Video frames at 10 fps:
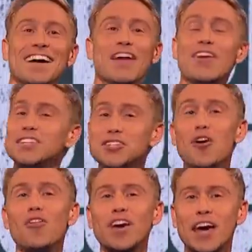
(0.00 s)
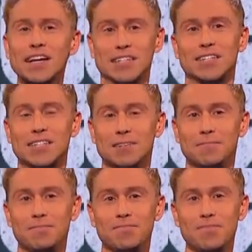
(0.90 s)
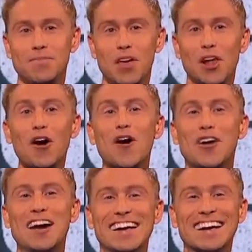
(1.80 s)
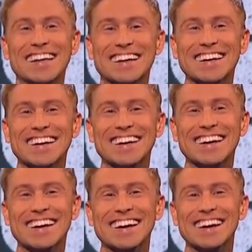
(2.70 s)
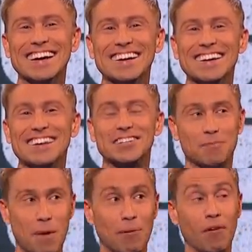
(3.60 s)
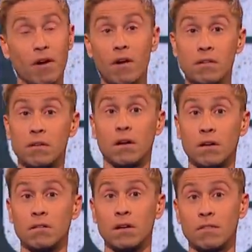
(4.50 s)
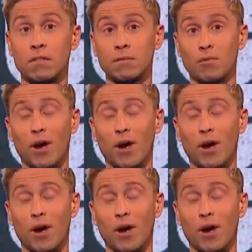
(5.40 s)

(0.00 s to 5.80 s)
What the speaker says: And that is not the case. Look. People are like, I'd suck his dick for some